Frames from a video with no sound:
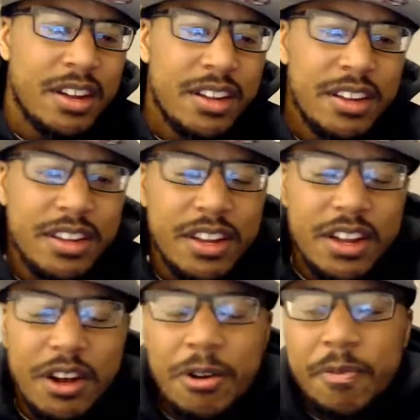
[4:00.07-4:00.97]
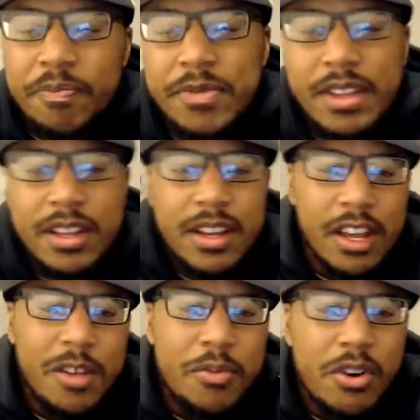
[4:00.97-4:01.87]
You know.
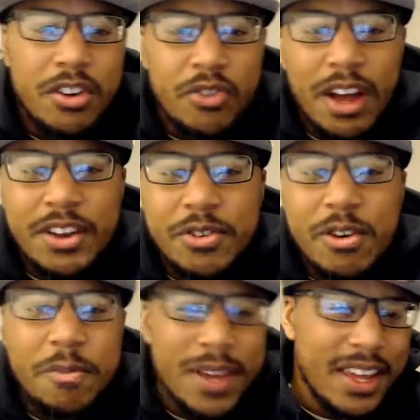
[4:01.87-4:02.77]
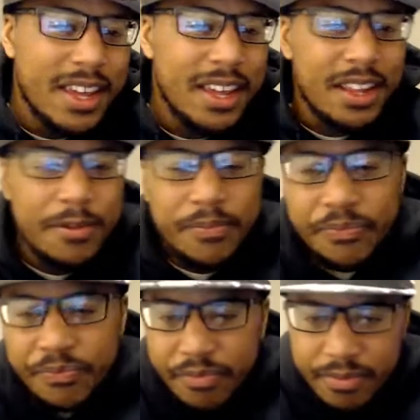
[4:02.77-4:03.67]
Your boy trying to do it big.
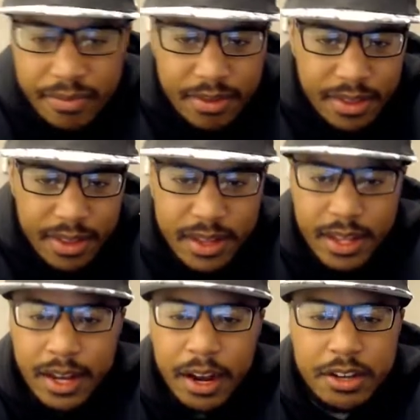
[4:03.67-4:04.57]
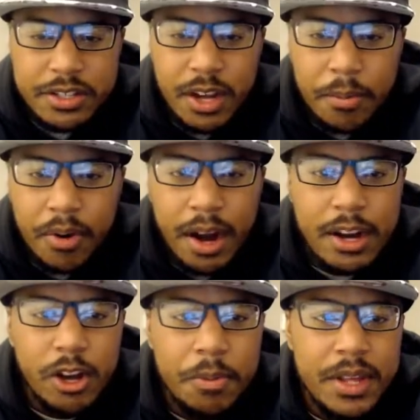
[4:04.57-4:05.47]
And also I'm probably
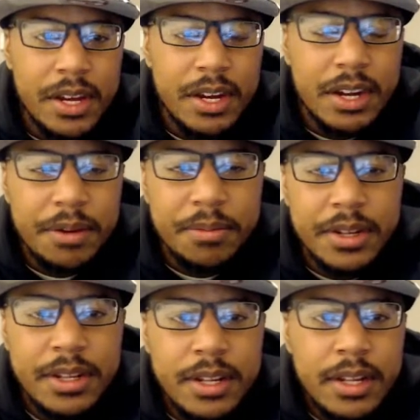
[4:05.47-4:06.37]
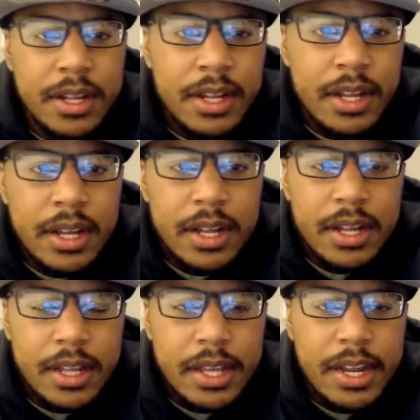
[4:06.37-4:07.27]
gonna be um
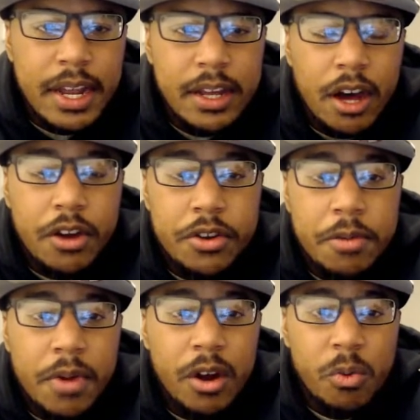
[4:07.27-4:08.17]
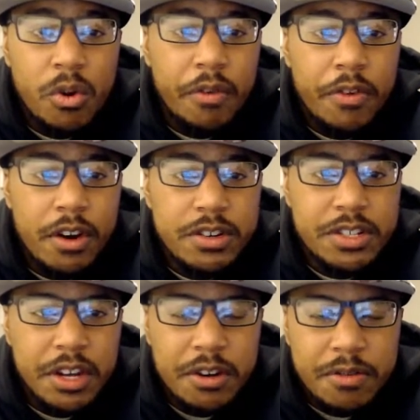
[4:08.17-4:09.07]
getting that Call of Duty Modern Warfare,
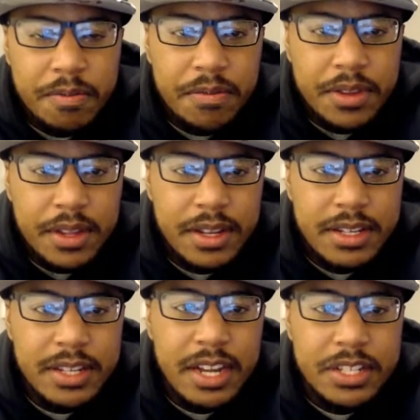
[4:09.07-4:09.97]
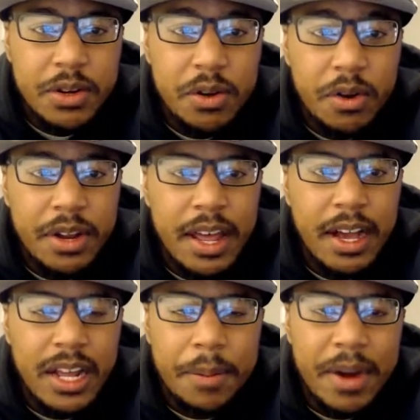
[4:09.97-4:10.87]
so stay tuned on that.
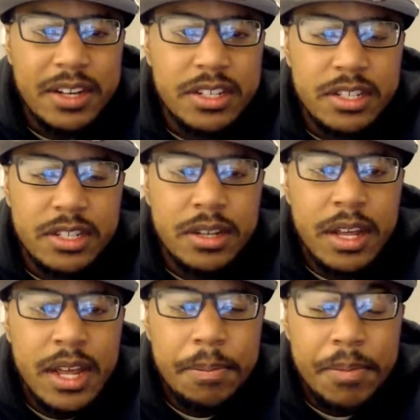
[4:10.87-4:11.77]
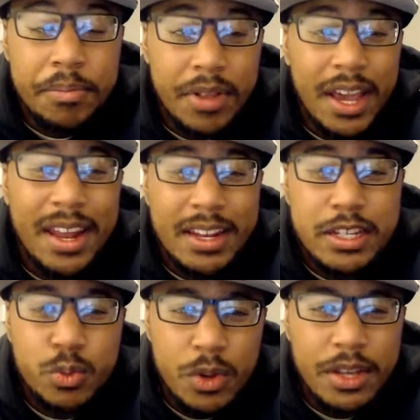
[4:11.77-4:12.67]
I might just be playing that
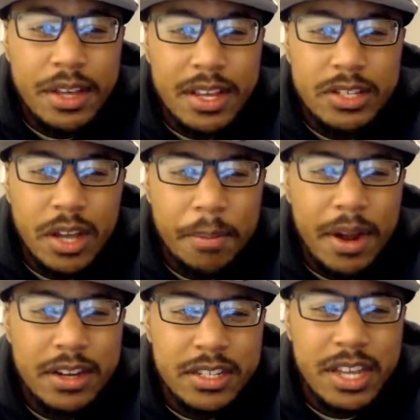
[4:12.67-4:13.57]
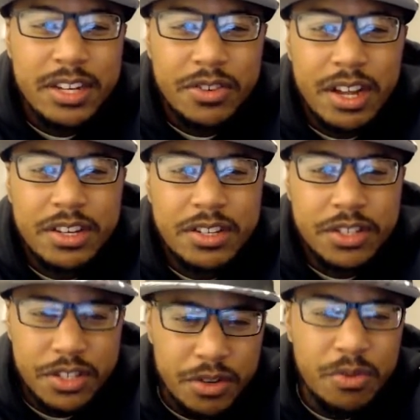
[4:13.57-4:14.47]
this weekend, so I might schedule that
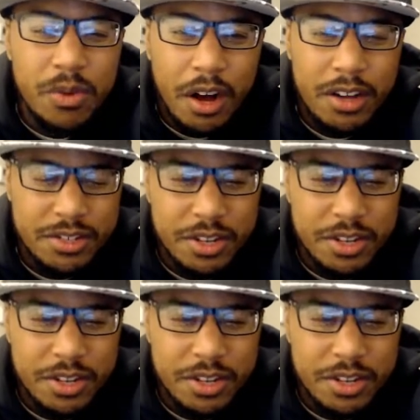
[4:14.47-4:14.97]
too. Also,